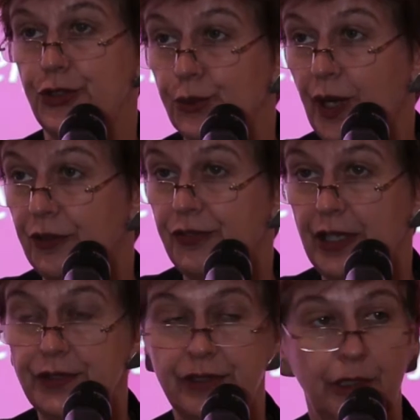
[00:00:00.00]
you are
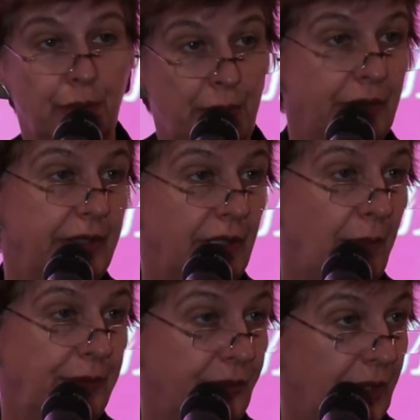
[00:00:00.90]
facing, building
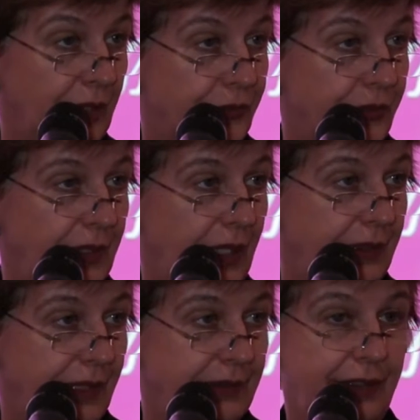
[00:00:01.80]
up your country, and
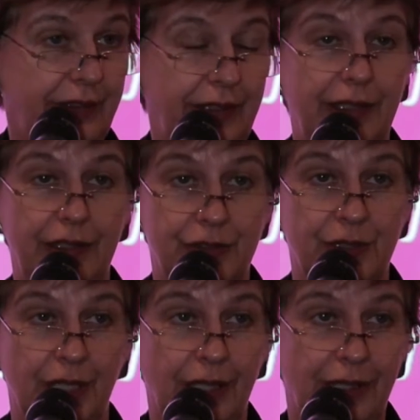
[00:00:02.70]
that I think is
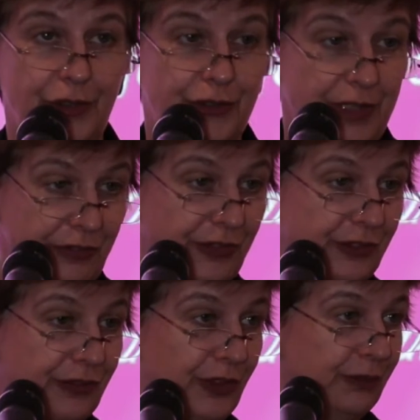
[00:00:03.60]

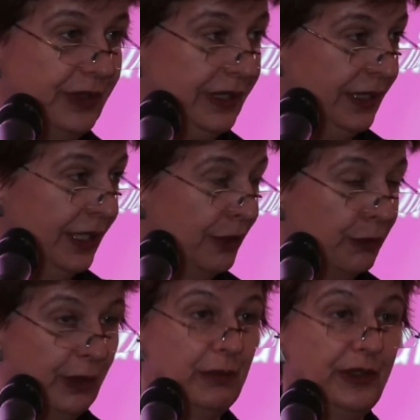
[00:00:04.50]
different from the
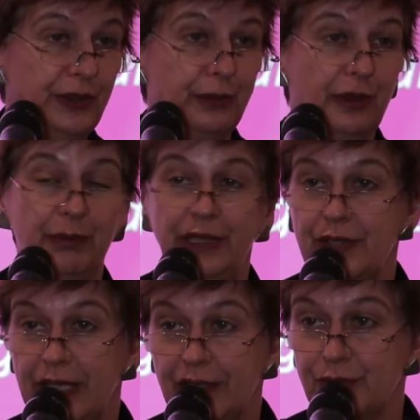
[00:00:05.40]
women you will meet
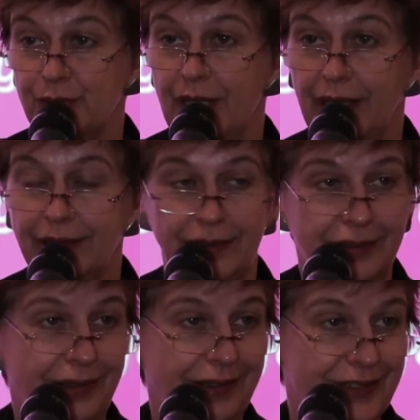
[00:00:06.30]
here tonight,
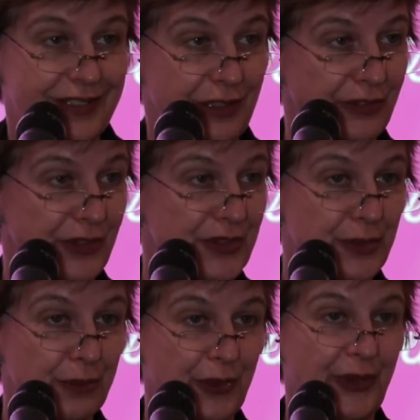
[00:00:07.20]
it's different to
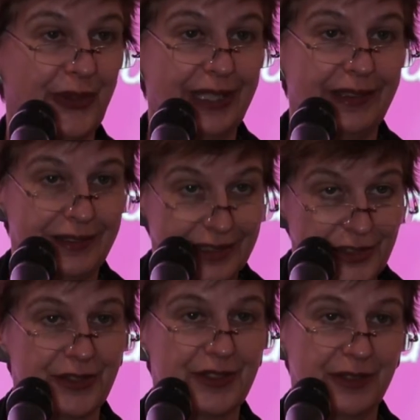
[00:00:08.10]
work in
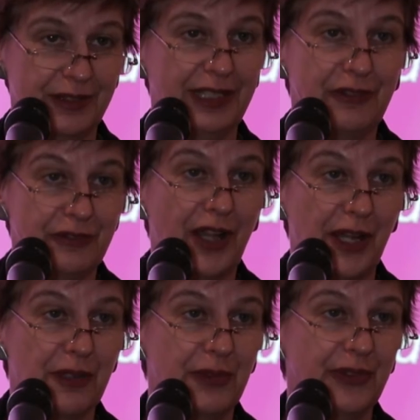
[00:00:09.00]
this
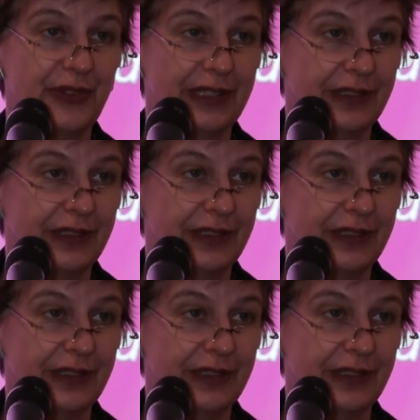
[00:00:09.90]
environment,